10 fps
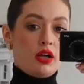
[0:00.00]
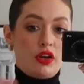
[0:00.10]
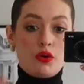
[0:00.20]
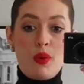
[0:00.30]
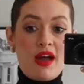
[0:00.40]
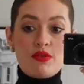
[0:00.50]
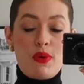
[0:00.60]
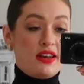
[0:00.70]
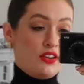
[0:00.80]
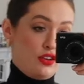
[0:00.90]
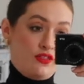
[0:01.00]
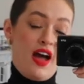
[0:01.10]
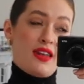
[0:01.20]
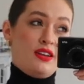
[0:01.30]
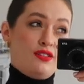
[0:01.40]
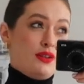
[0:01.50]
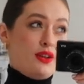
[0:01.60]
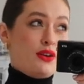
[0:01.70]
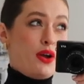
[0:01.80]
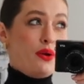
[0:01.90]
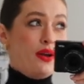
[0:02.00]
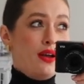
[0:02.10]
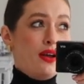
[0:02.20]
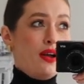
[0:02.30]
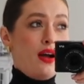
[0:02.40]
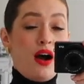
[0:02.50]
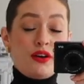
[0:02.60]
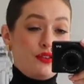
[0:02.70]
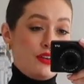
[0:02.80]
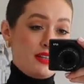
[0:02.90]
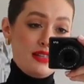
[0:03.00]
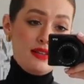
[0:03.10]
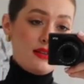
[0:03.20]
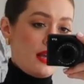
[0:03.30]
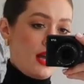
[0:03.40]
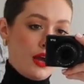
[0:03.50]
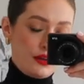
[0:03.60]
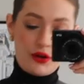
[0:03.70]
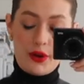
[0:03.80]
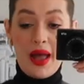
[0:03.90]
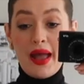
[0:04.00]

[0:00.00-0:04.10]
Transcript: I don't know where it went, it just vanished. So I don't know, I don't know if I deleted it, I don't know.